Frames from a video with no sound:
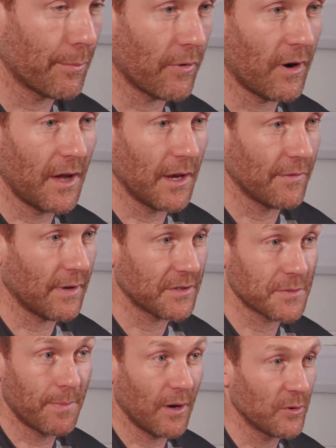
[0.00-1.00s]
at Brighton, I've had
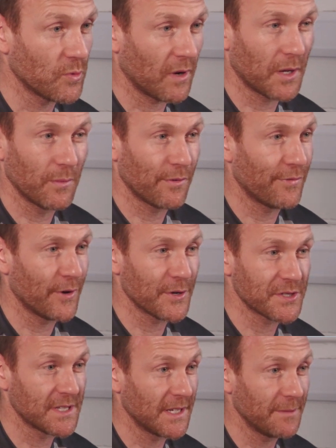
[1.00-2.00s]
spells working with the
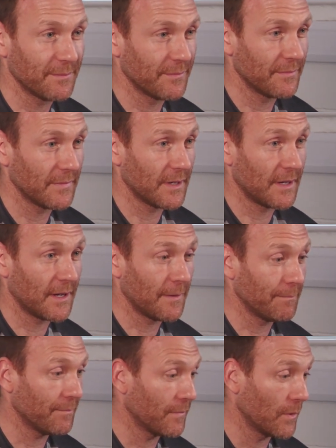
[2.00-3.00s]
first team,
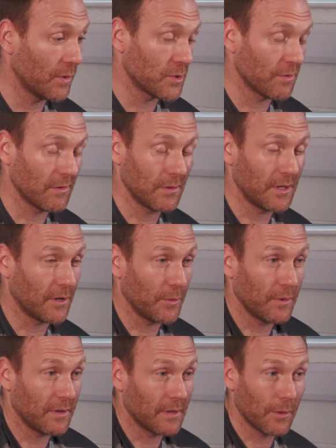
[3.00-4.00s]
which were, you
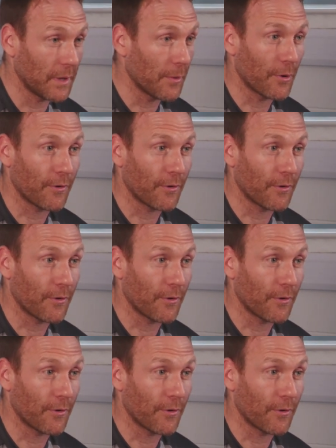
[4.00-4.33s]
know, they were